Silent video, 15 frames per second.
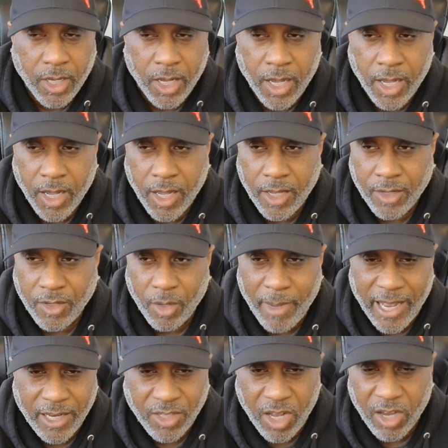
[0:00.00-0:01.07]
Uh,
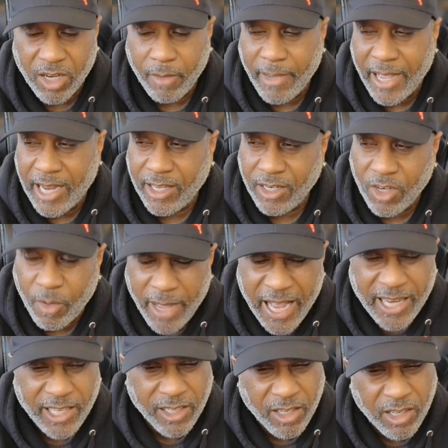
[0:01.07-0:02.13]
nobody's talking about it.
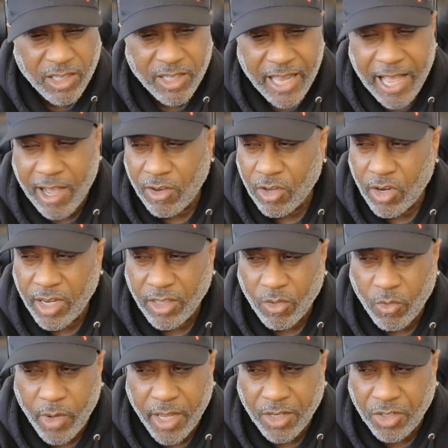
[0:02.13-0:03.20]
Nobody looks down on it
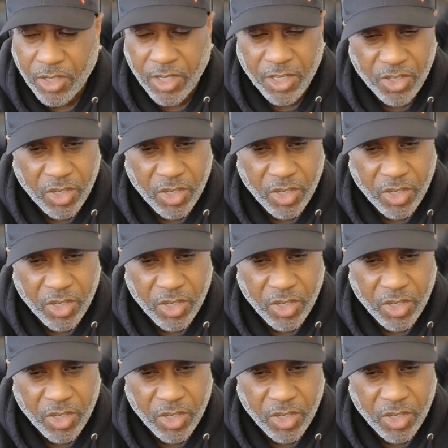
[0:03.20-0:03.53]
the way it should.